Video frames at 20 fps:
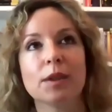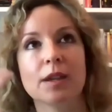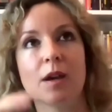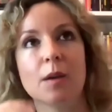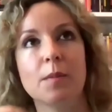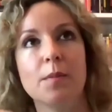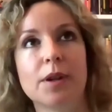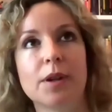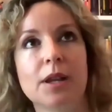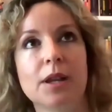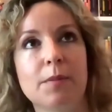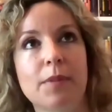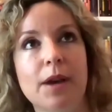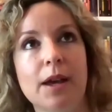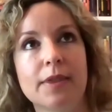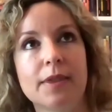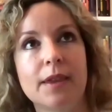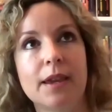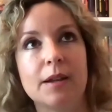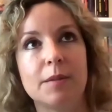the company
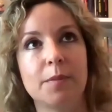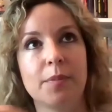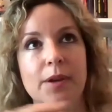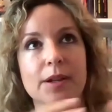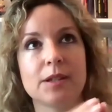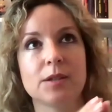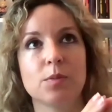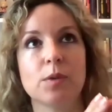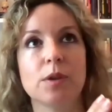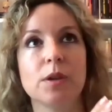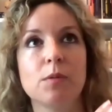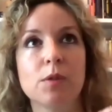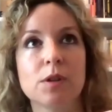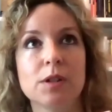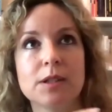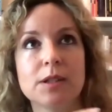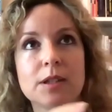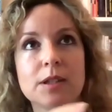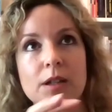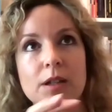back then, but we were
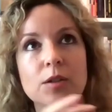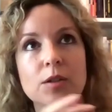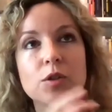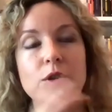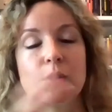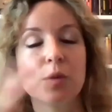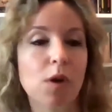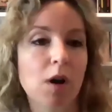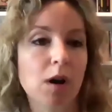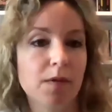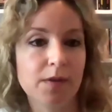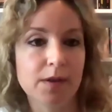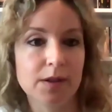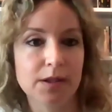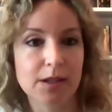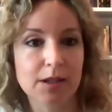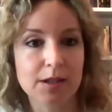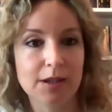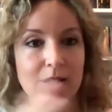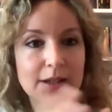still in two
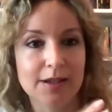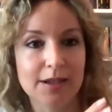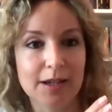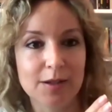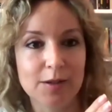offices, let's say.